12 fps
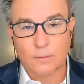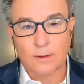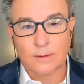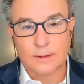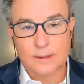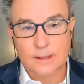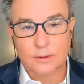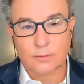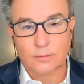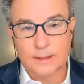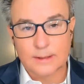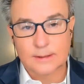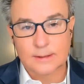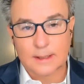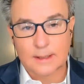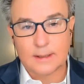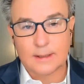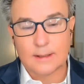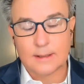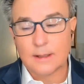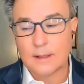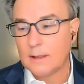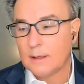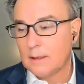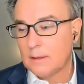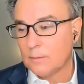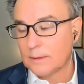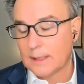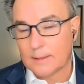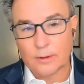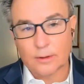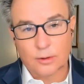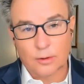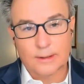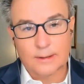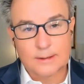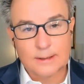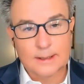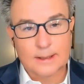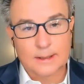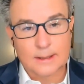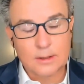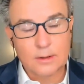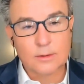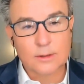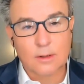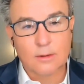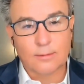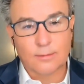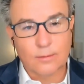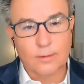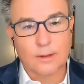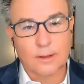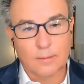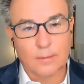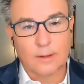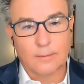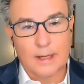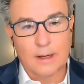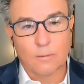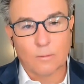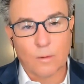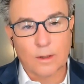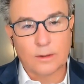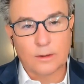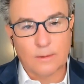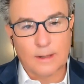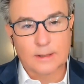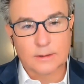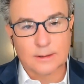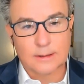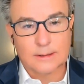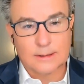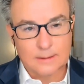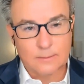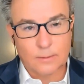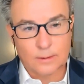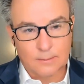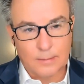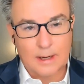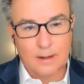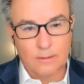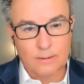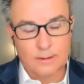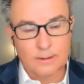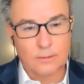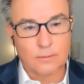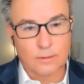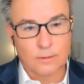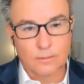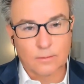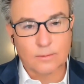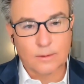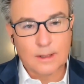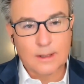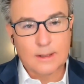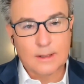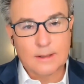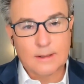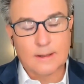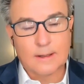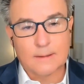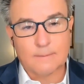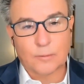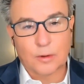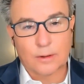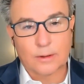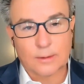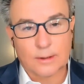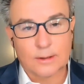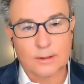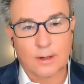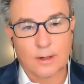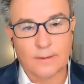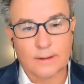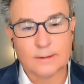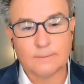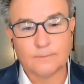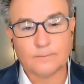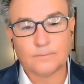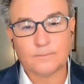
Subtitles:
one of the central reasons that he was able to join the ticket. Can you just go through a little bit about what you actually did with the power that you accrued during the trifecta?